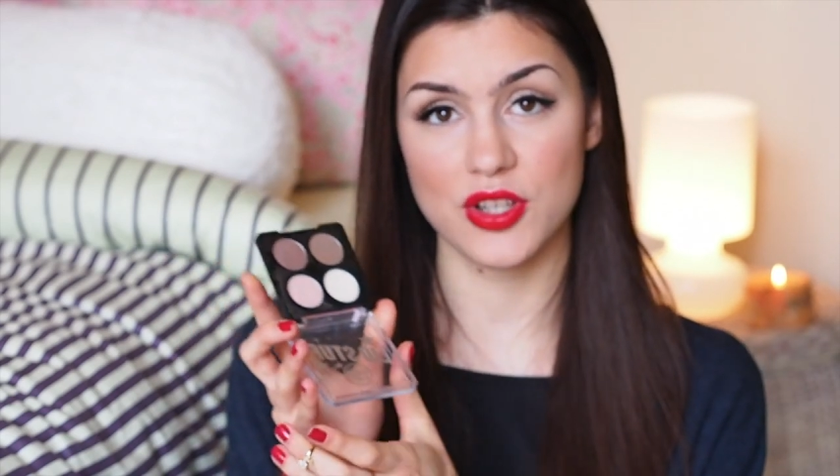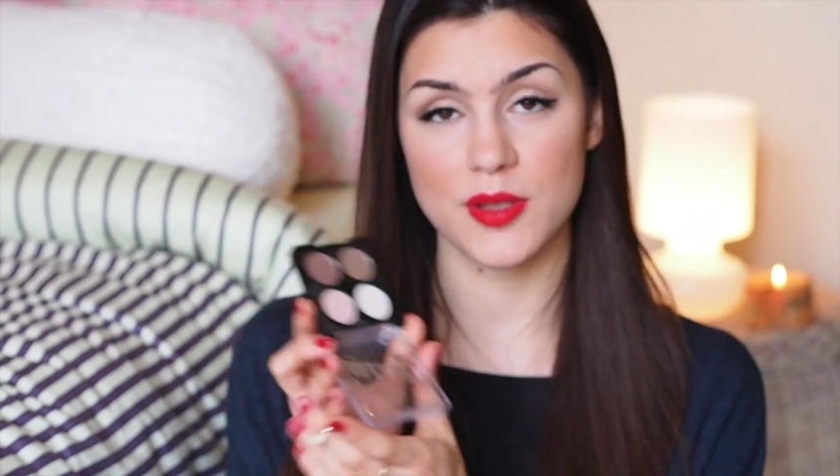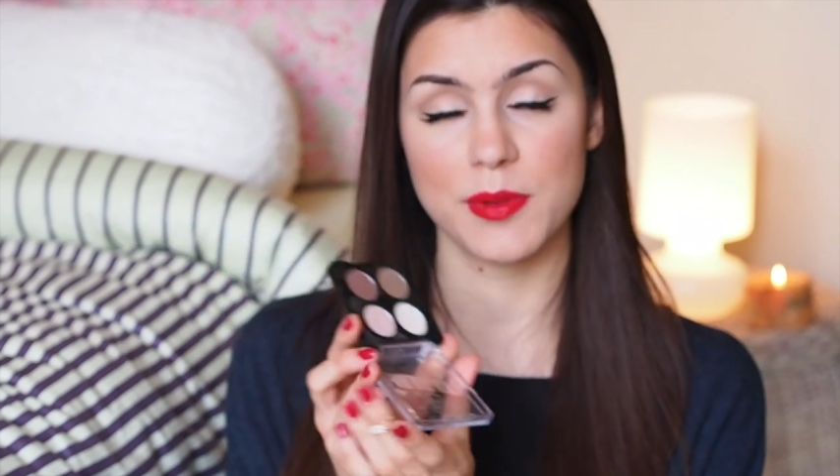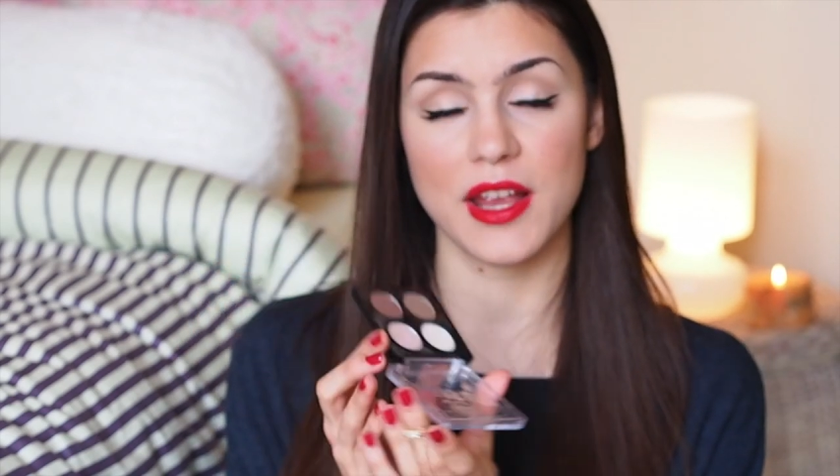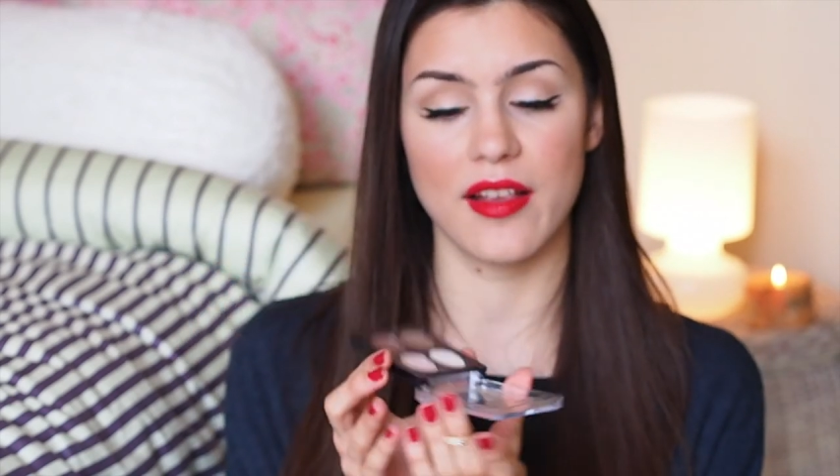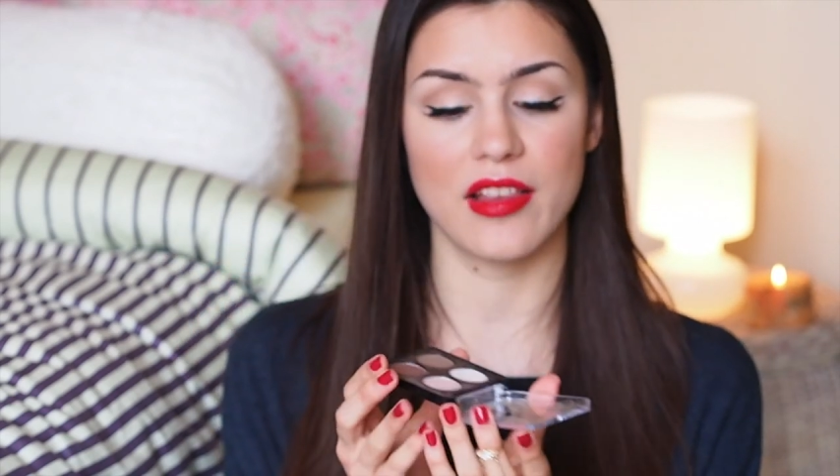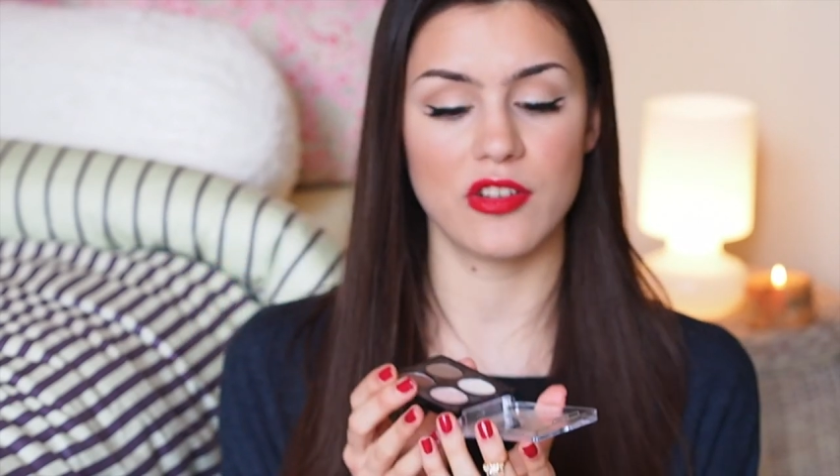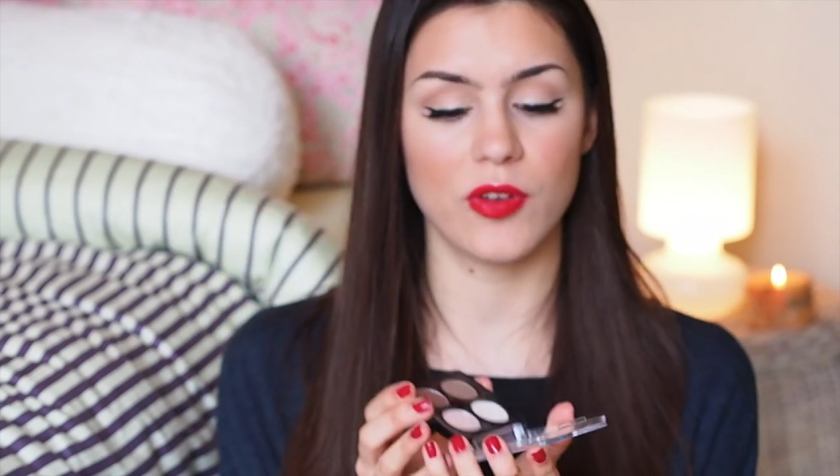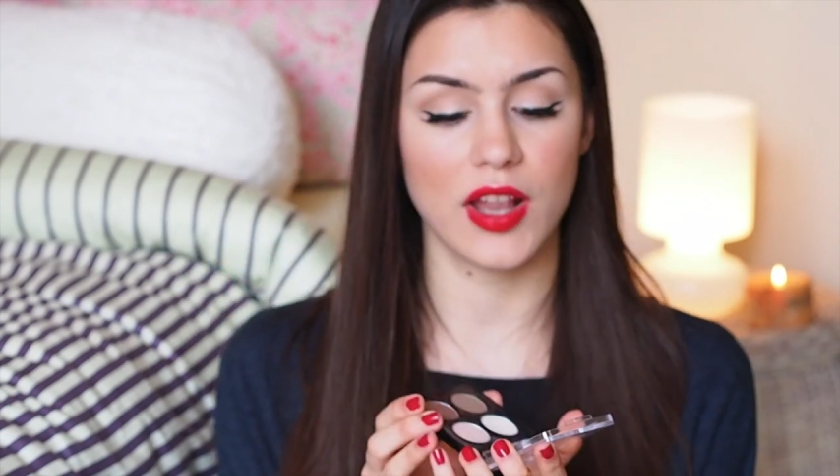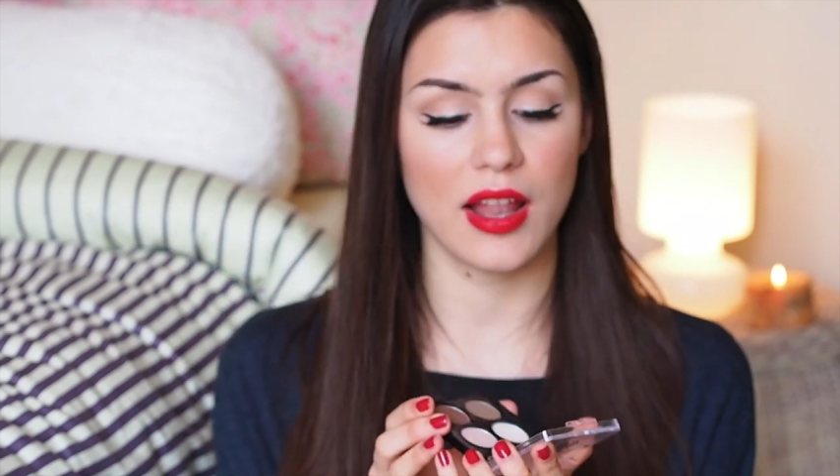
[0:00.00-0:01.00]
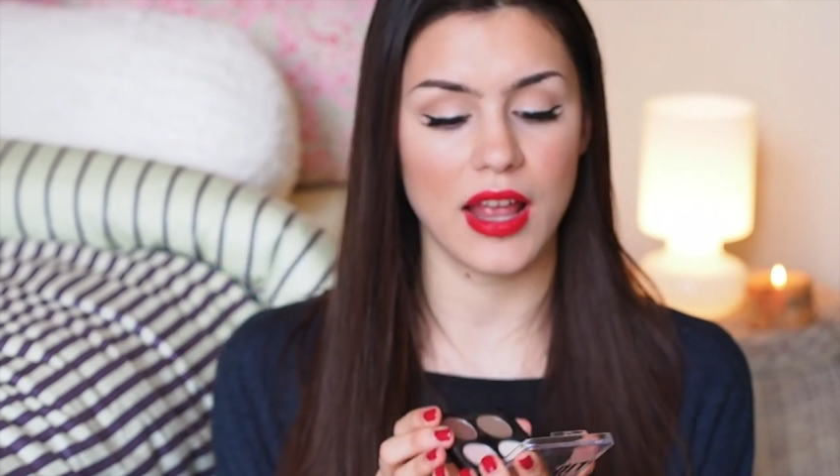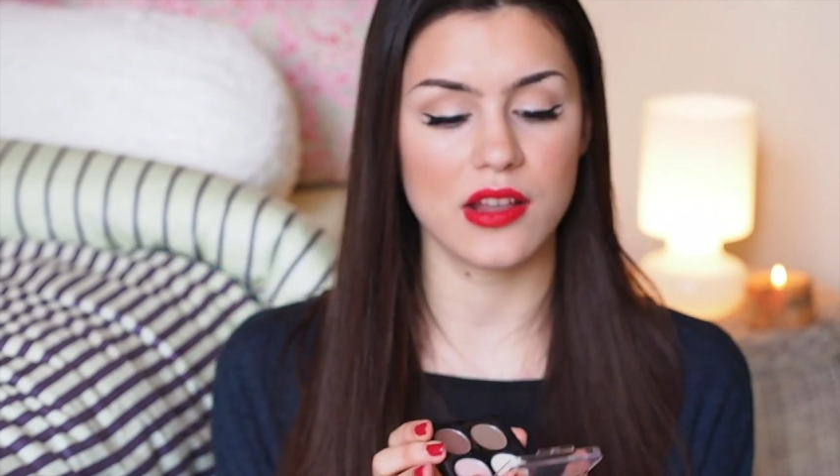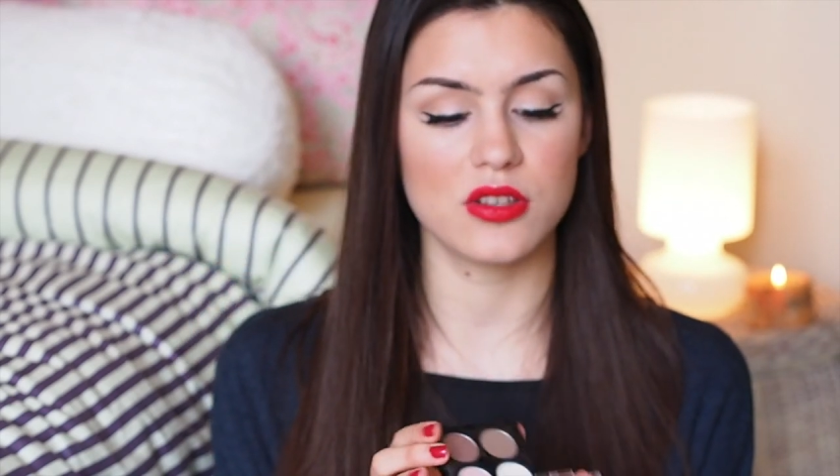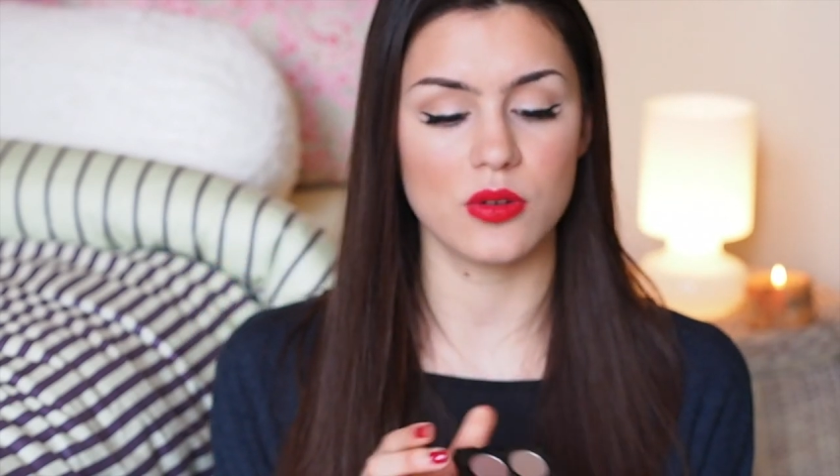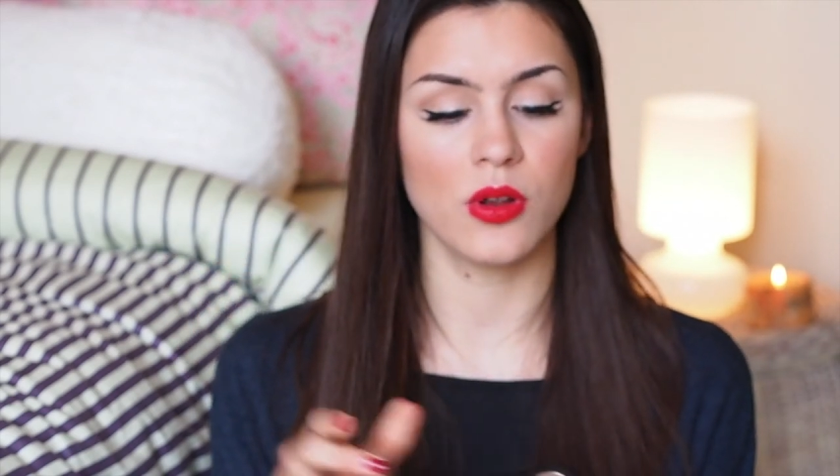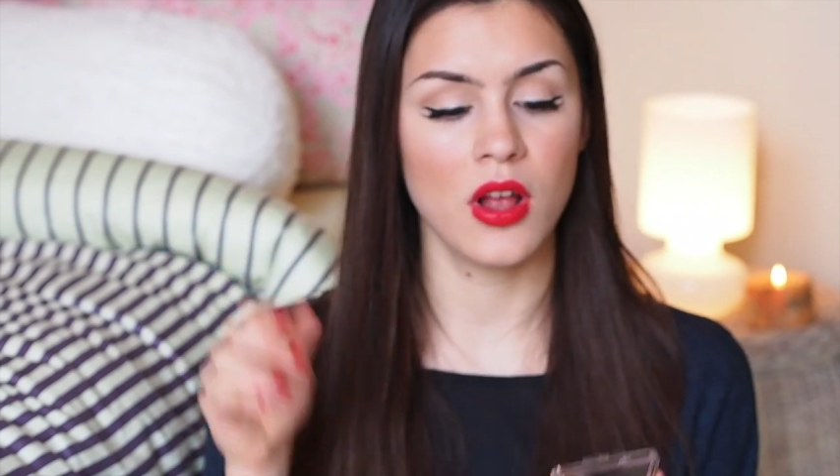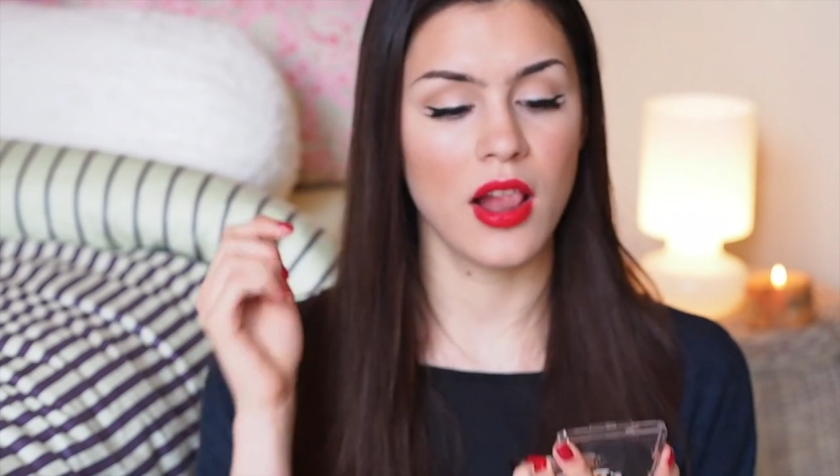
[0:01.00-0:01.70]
just because I really like to